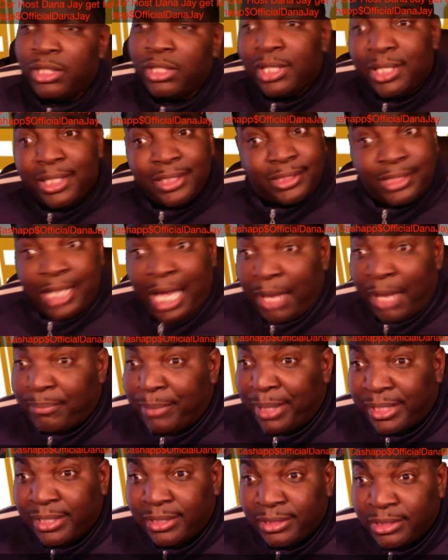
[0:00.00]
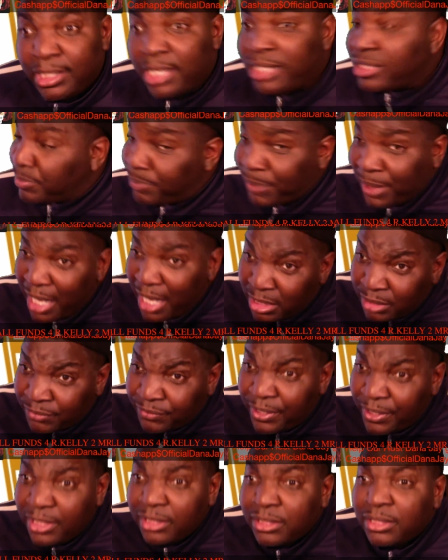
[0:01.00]
It's not making sense. But let's
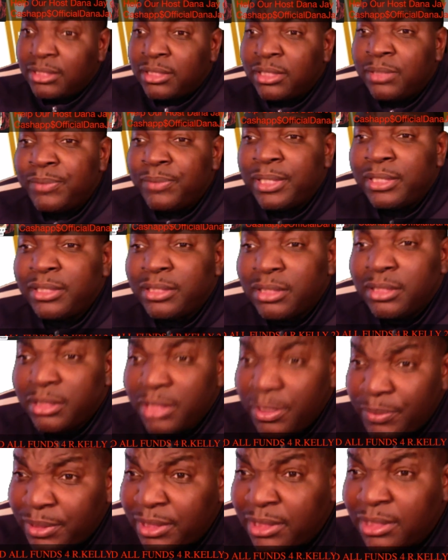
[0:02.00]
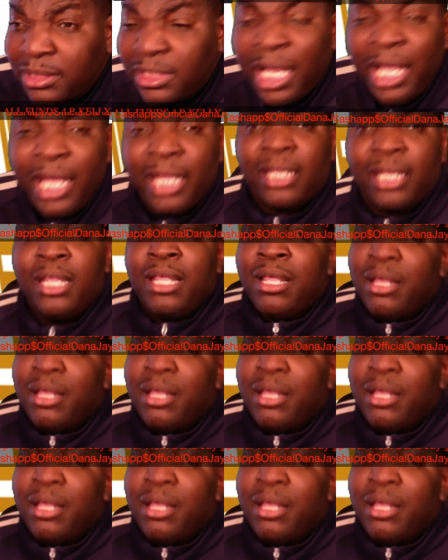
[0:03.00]
finish and see what she said.